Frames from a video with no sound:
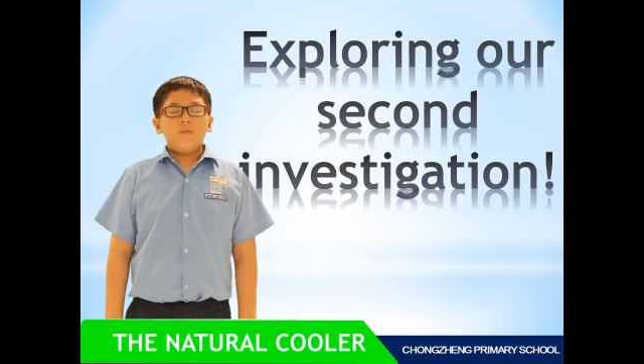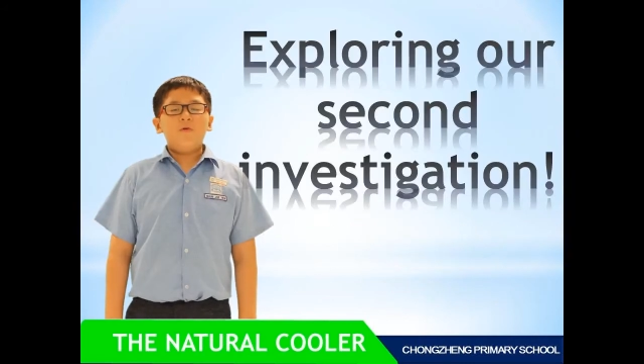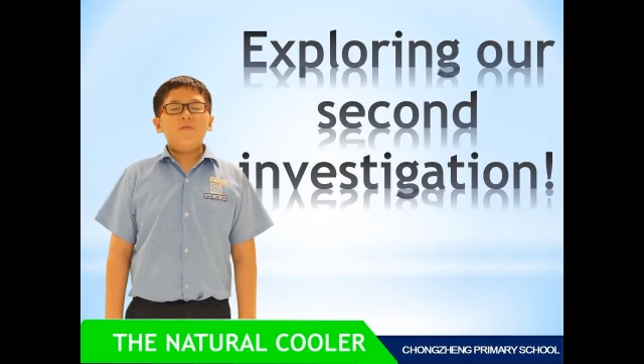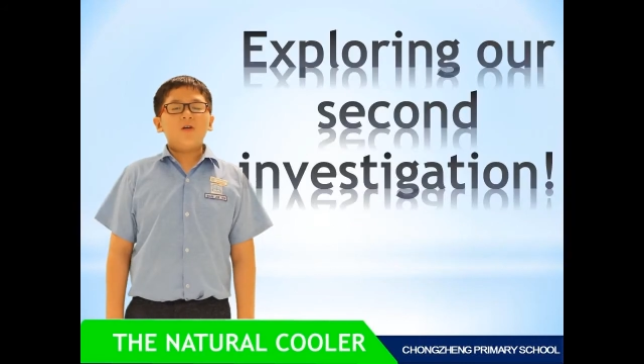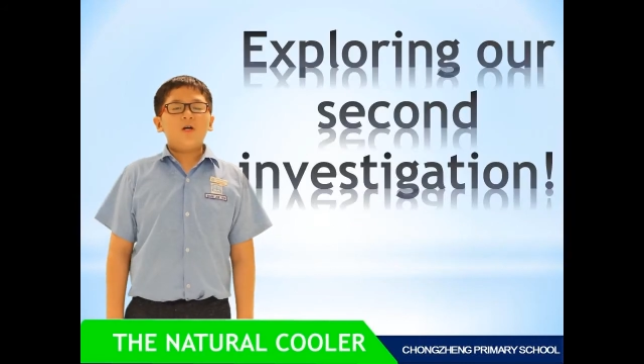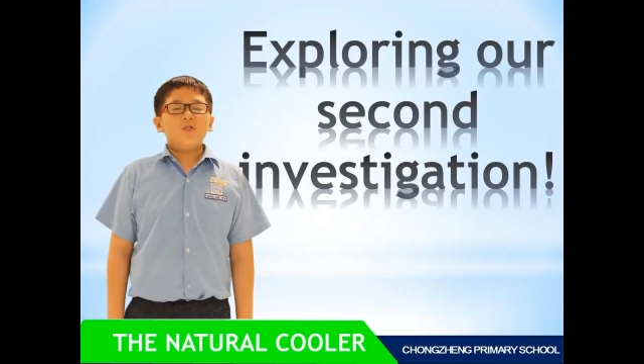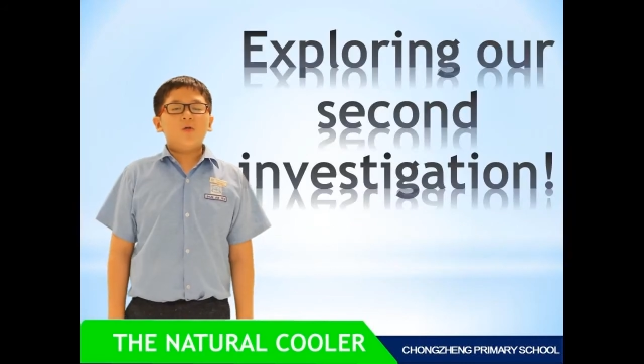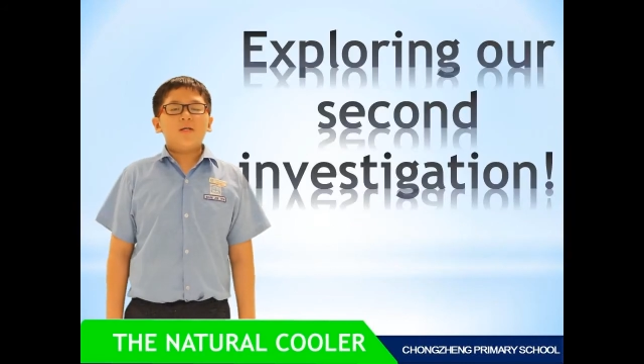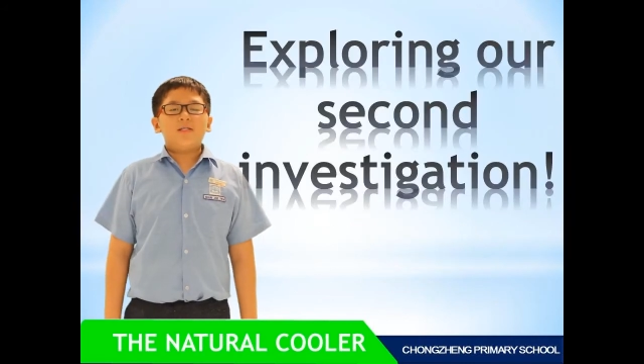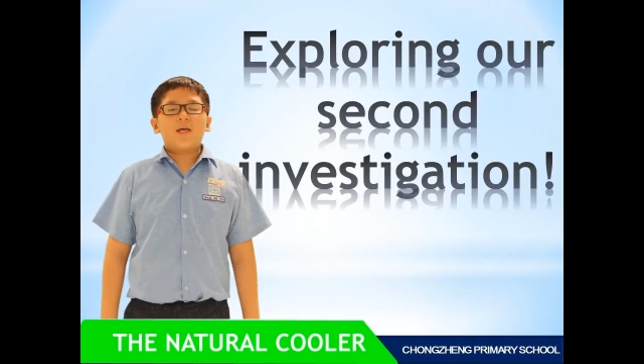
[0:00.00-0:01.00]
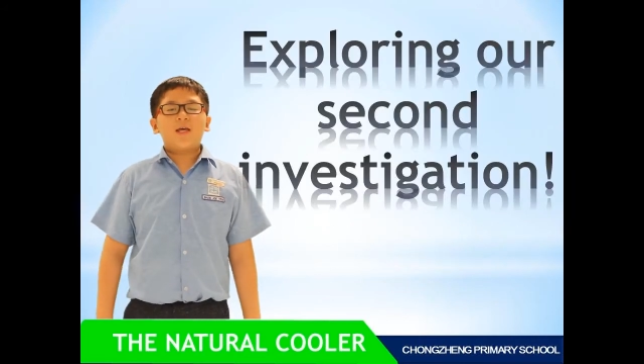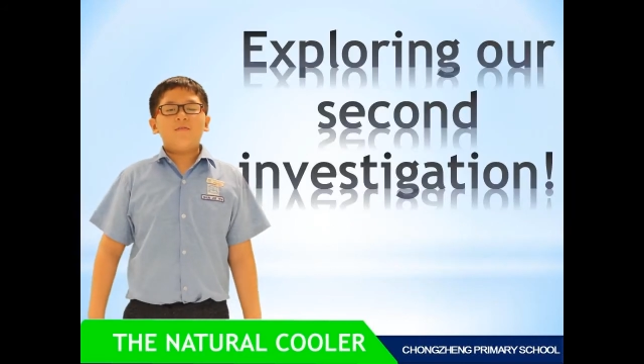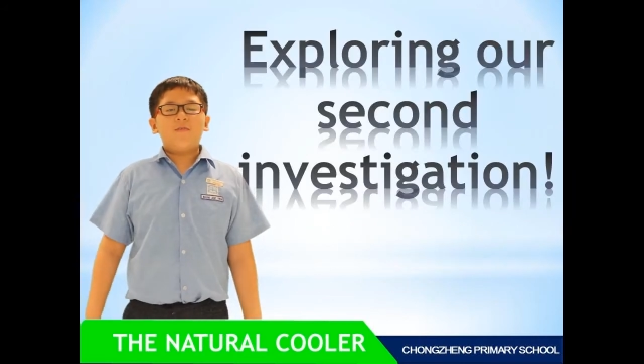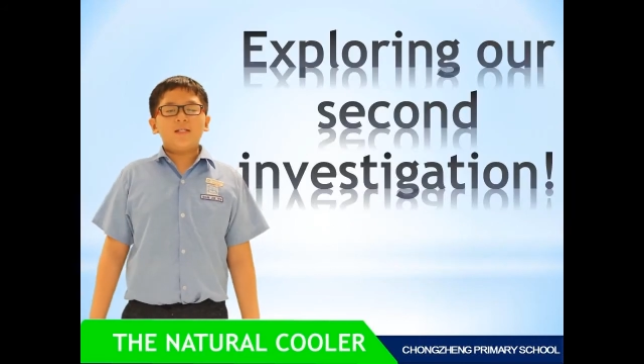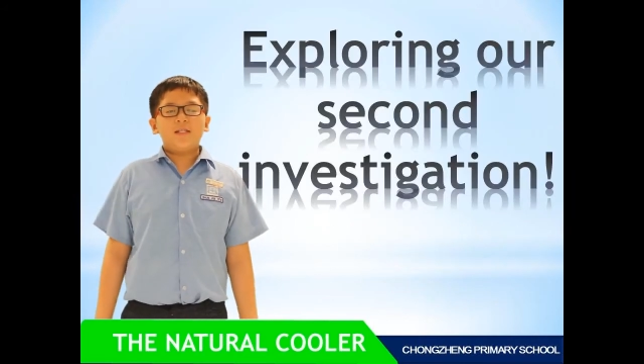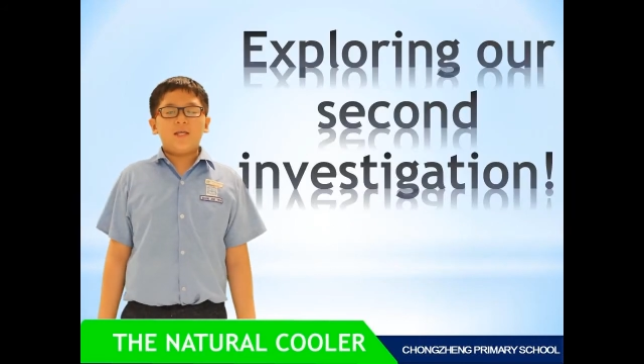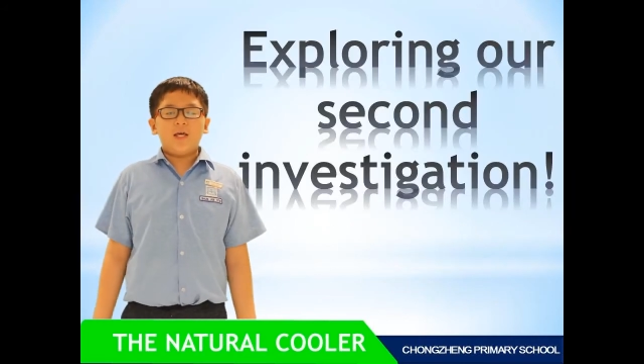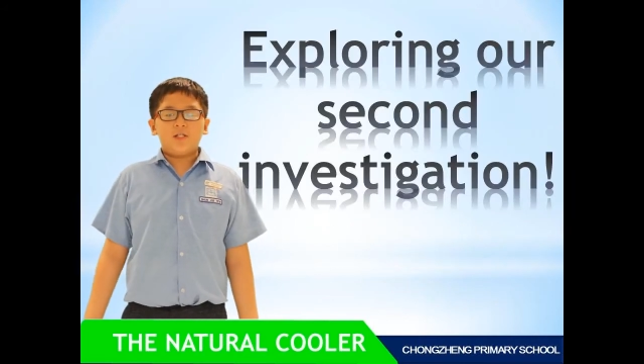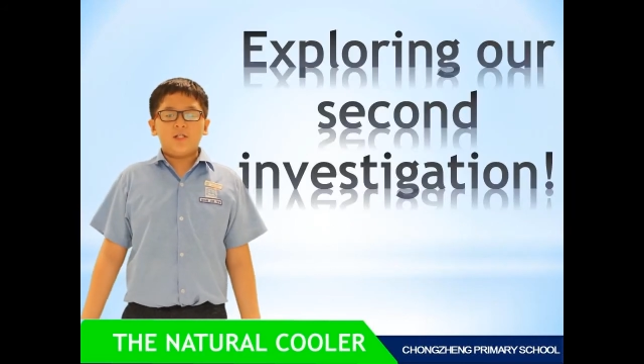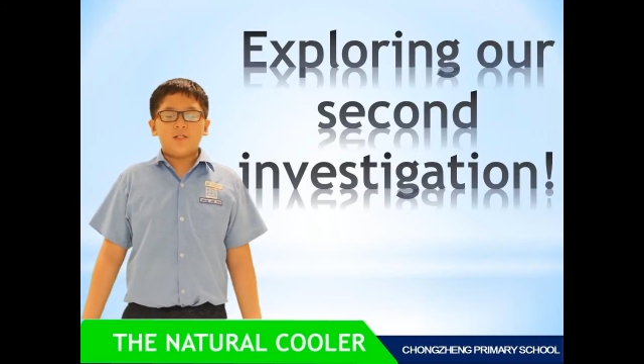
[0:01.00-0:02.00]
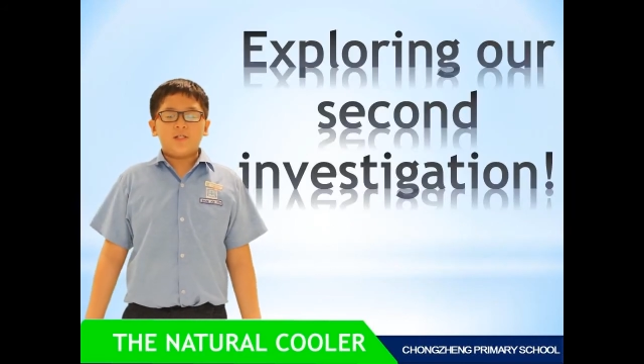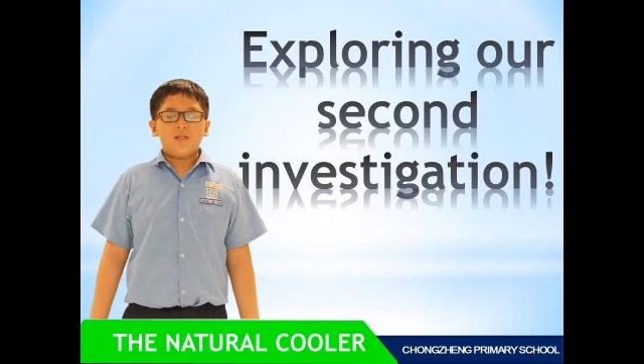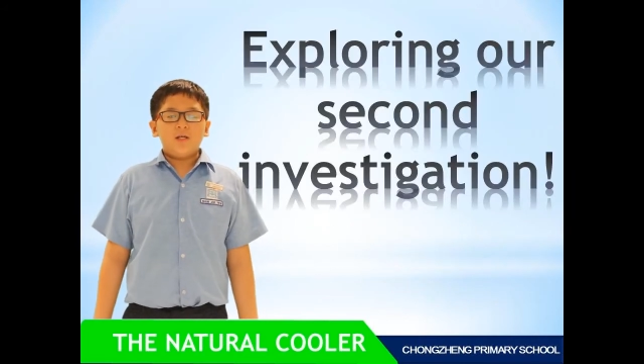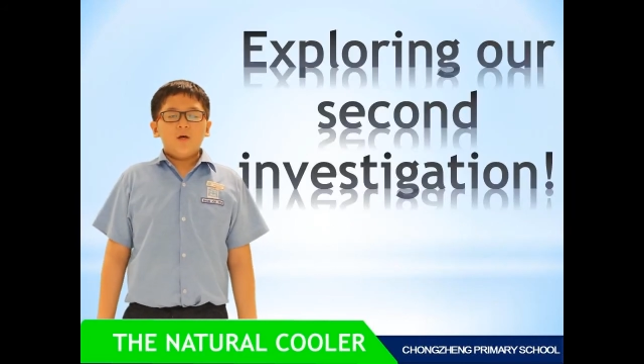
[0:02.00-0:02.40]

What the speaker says: Moving on to our second investigations.